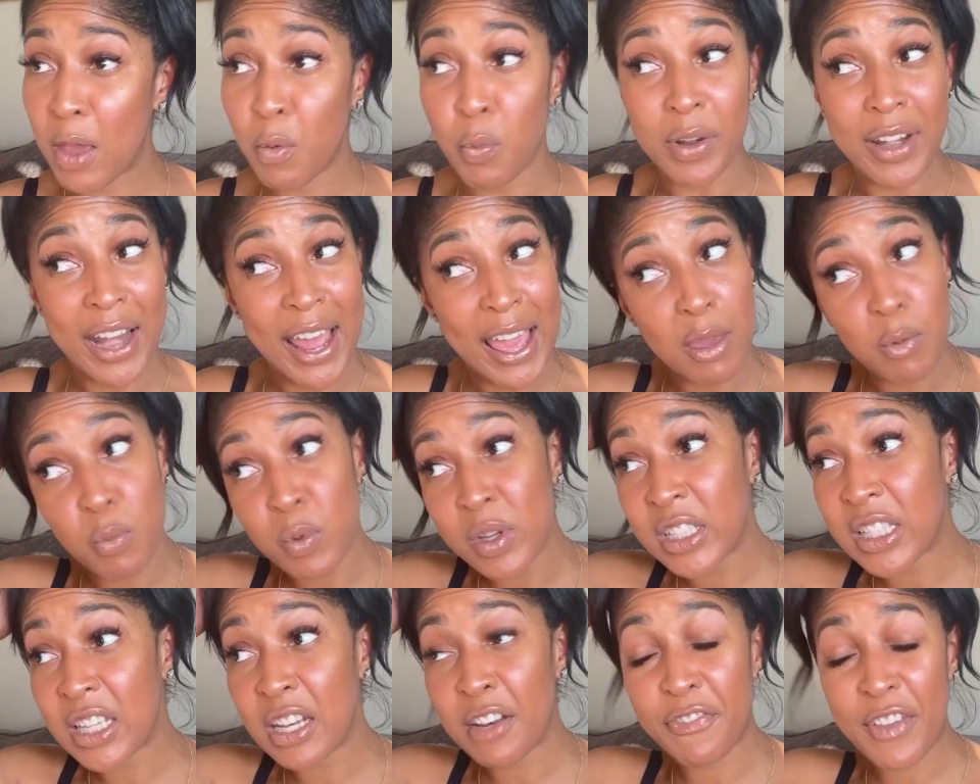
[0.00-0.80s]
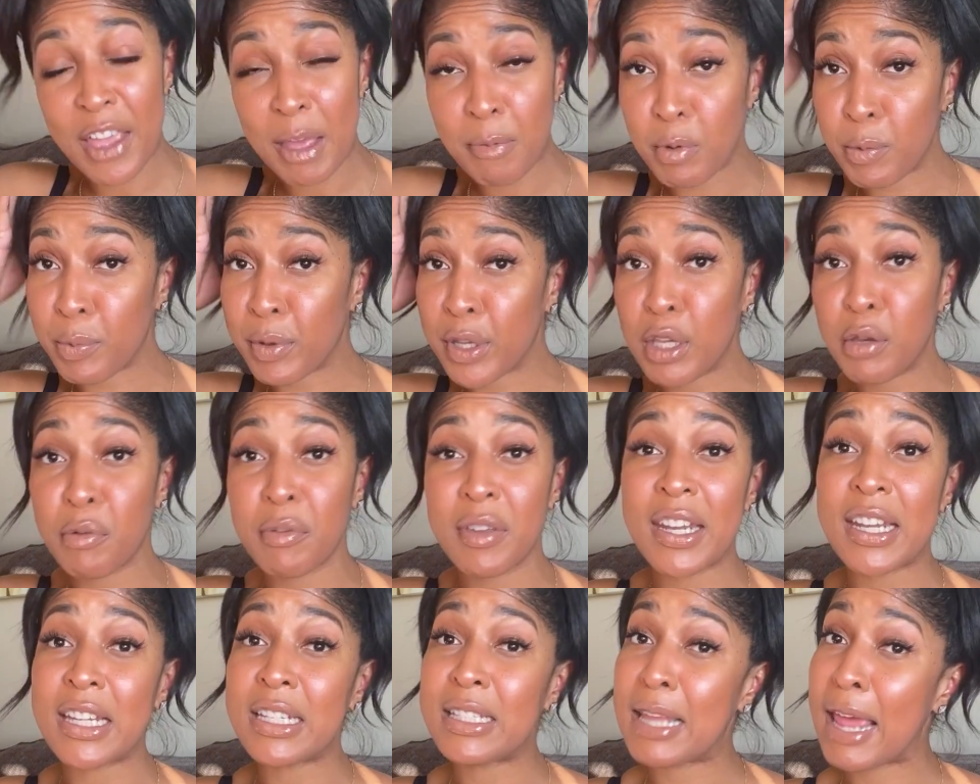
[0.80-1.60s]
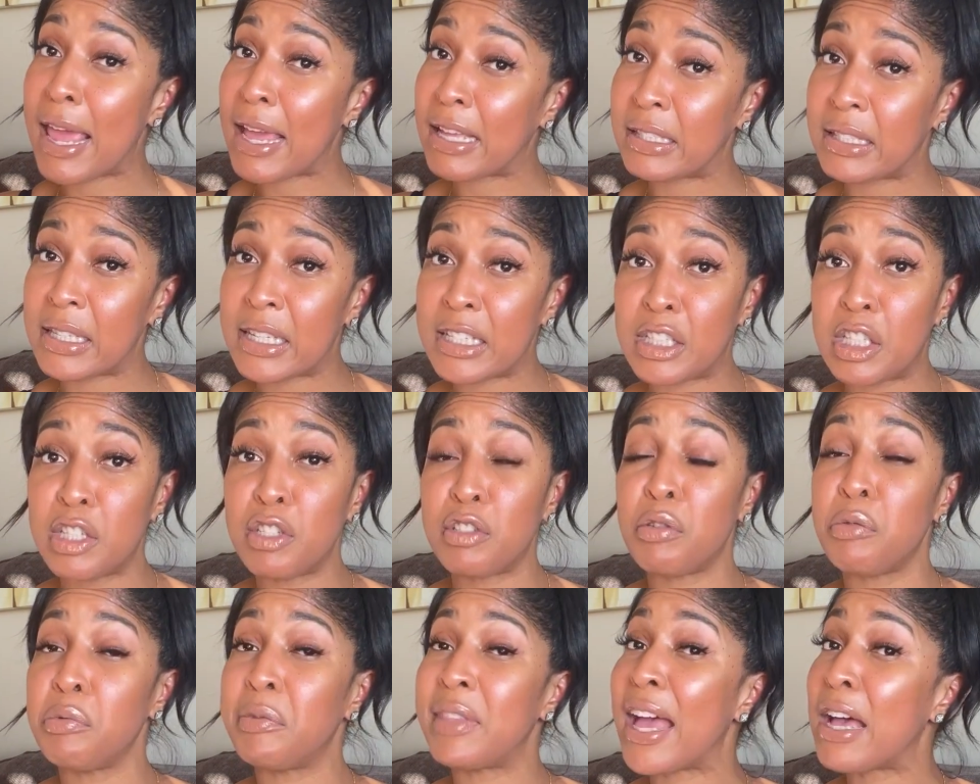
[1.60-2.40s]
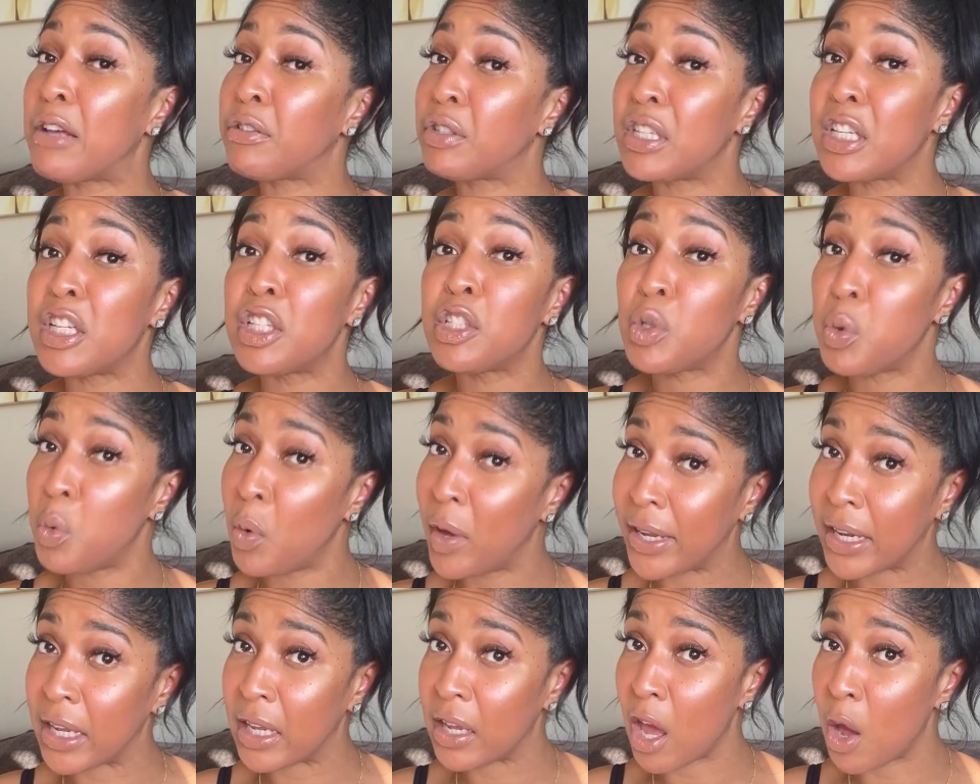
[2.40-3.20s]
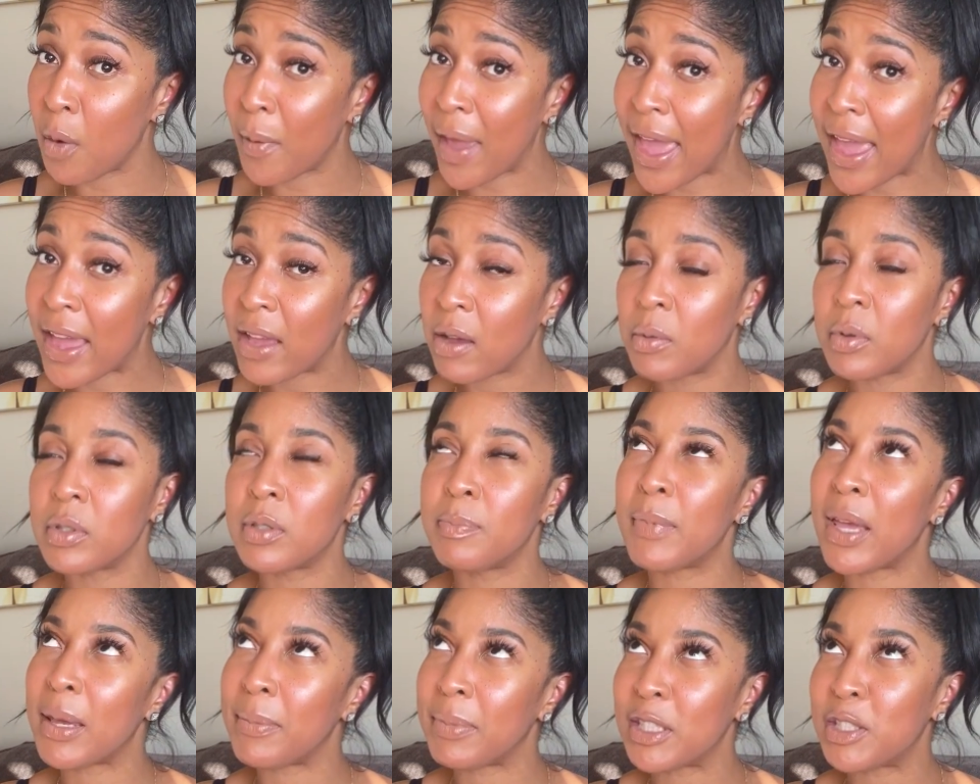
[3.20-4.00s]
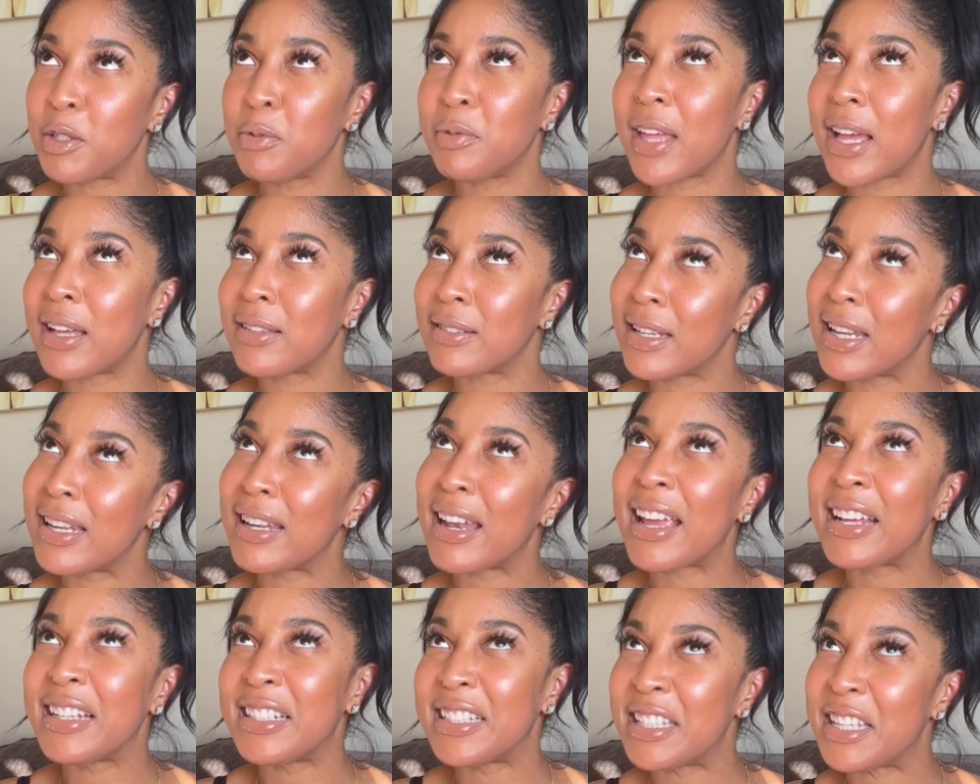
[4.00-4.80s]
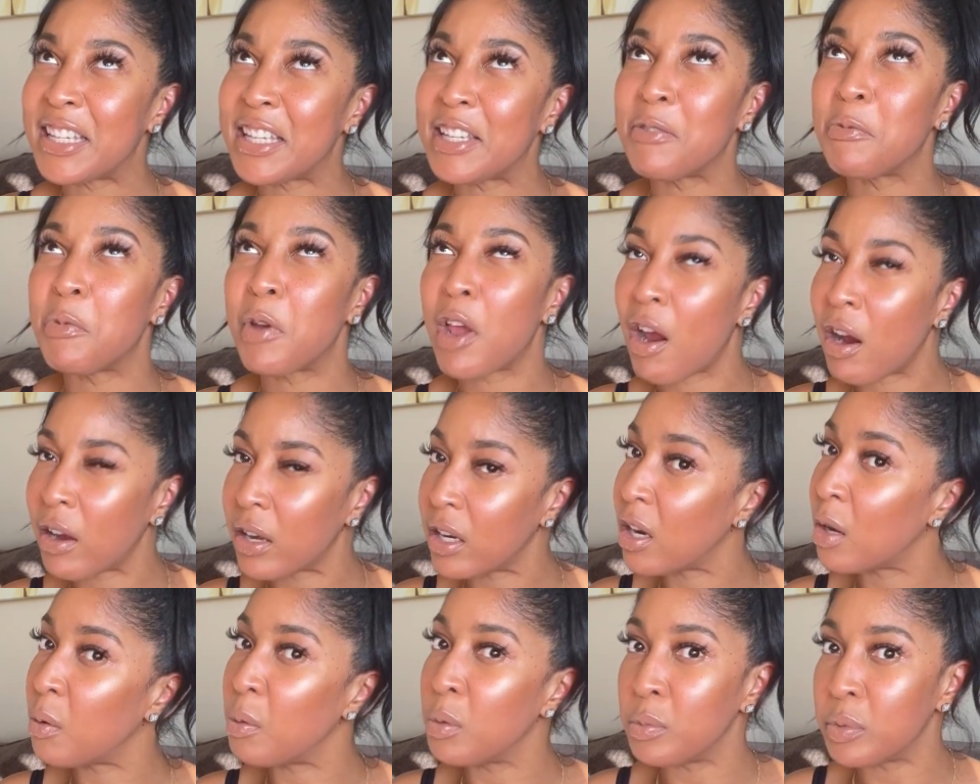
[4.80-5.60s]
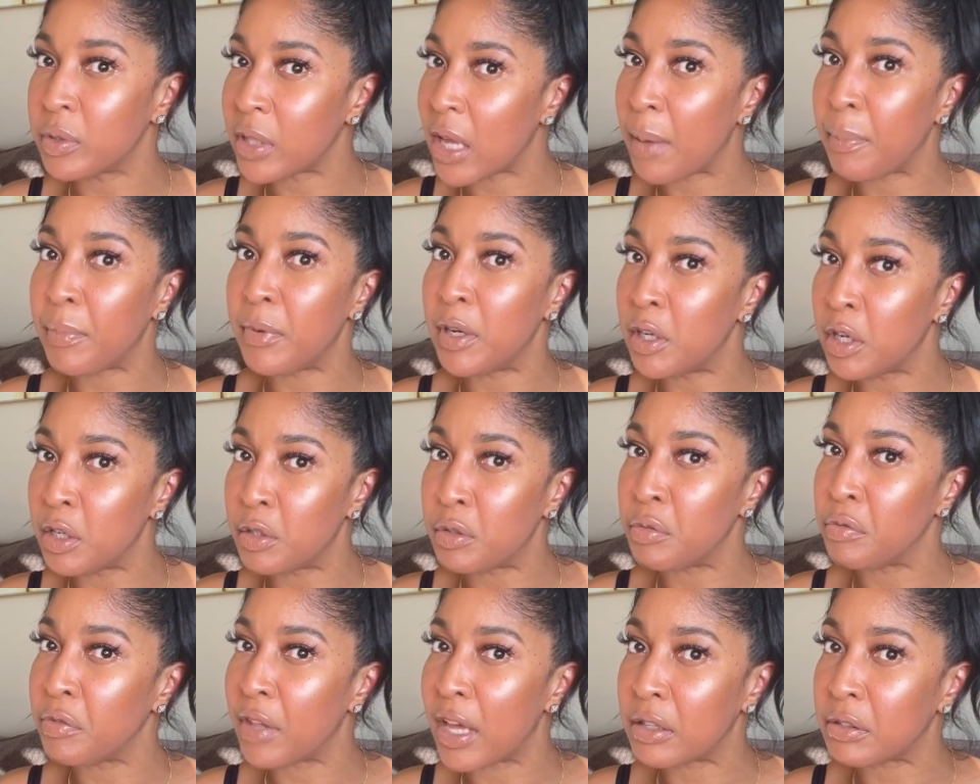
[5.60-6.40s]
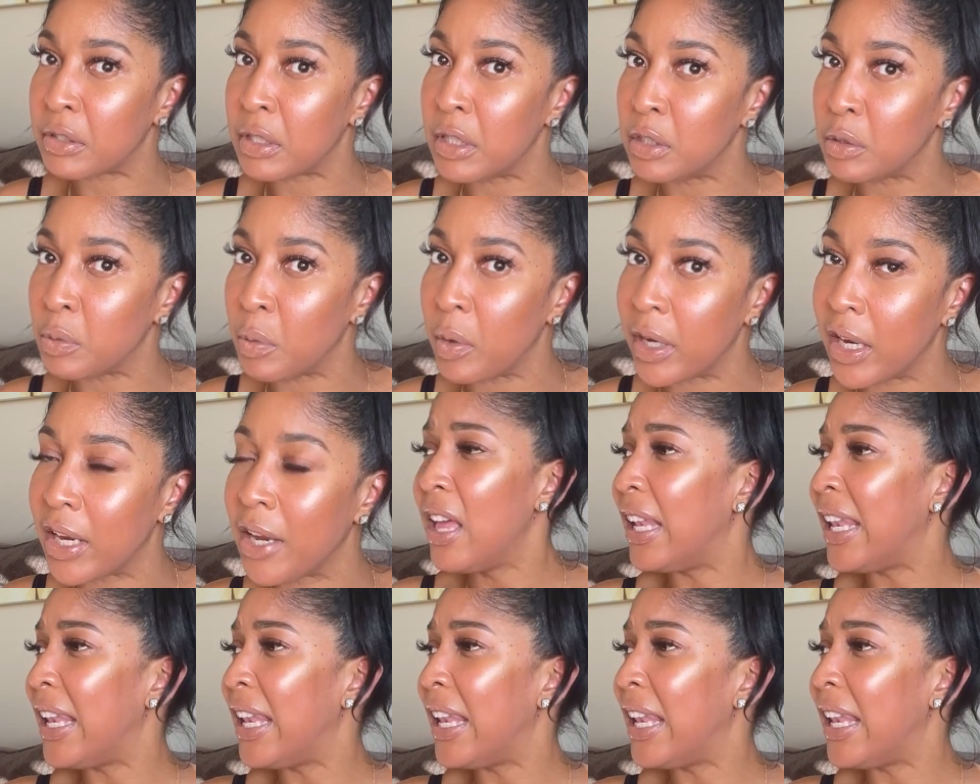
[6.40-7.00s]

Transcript: When they went to the family reunion in Texas in two thousand twenty, okay? Or maybe two thousand nineteen. We already know what was happening in two thousand twenty.